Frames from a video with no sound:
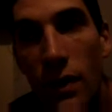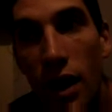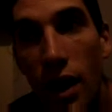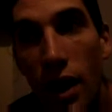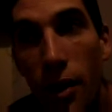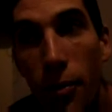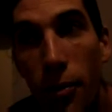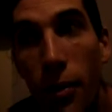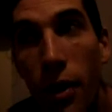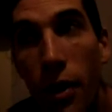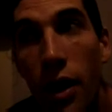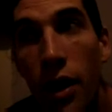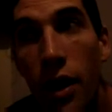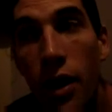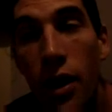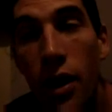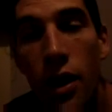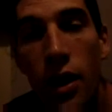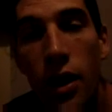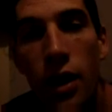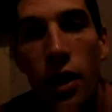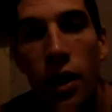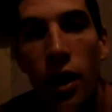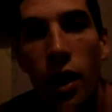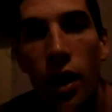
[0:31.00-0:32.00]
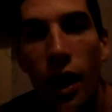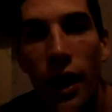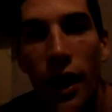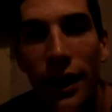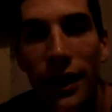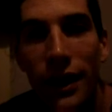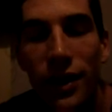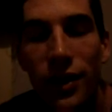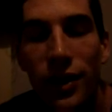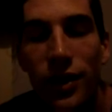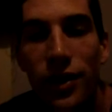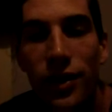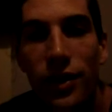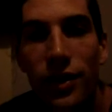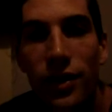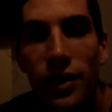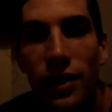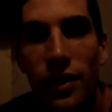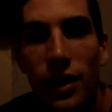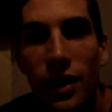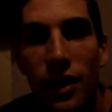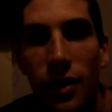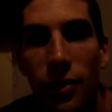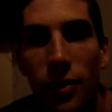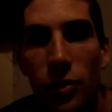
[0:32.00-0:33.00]
um, I guess
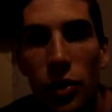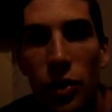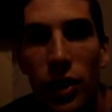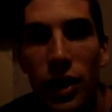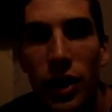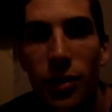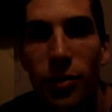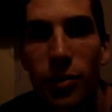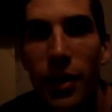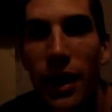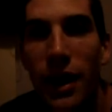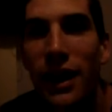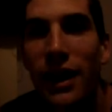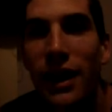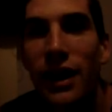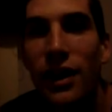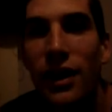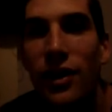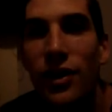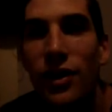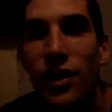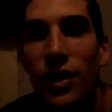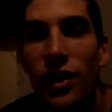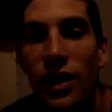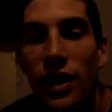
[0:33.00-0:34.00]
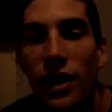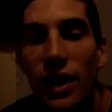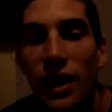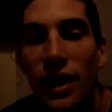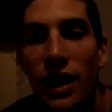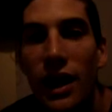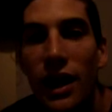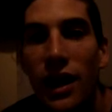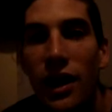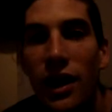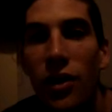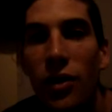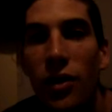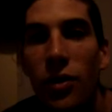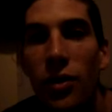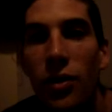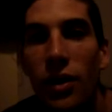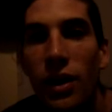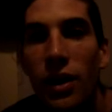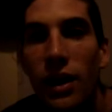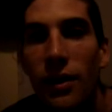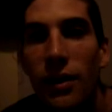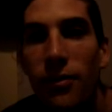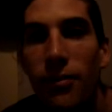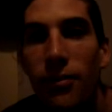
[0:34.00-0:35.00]
um, looking back at NTE now,
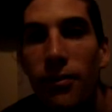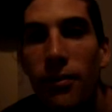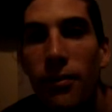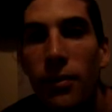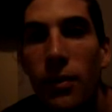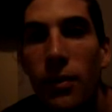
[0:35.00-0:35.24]
um,